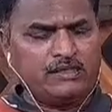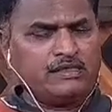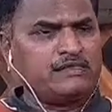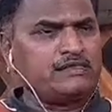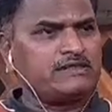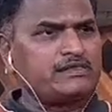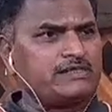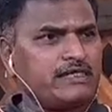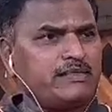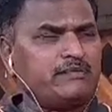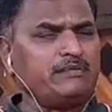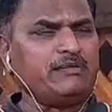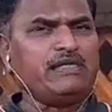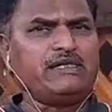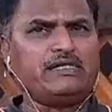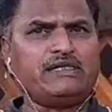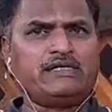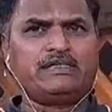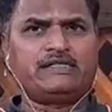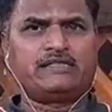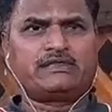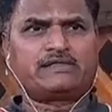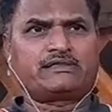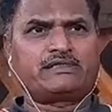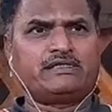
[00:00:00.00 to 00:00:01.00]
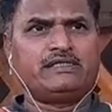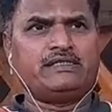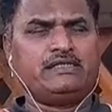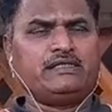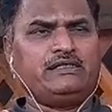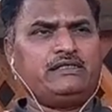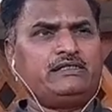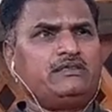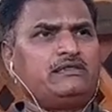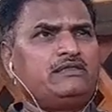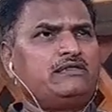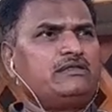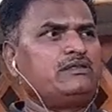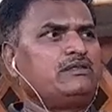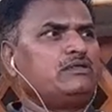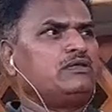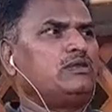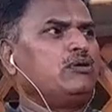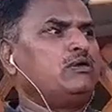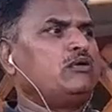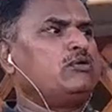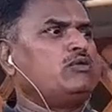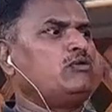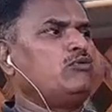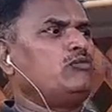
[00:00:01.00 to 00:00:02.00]
Simultaneously,
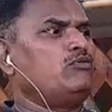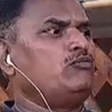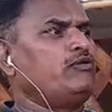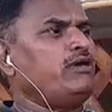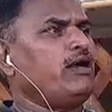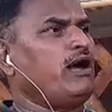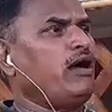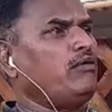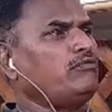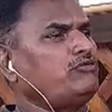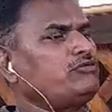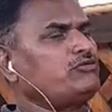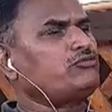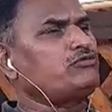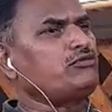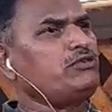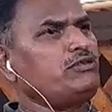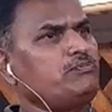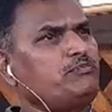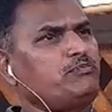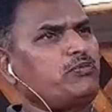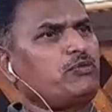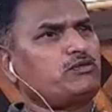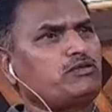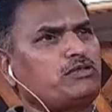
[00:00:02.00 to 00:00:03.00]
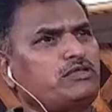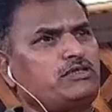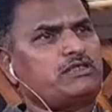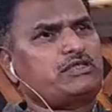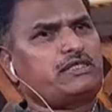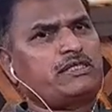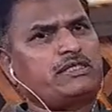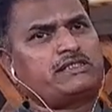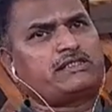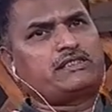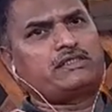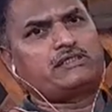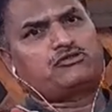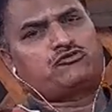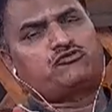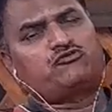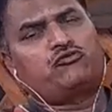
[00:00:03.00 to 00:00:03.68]
we have two important writers.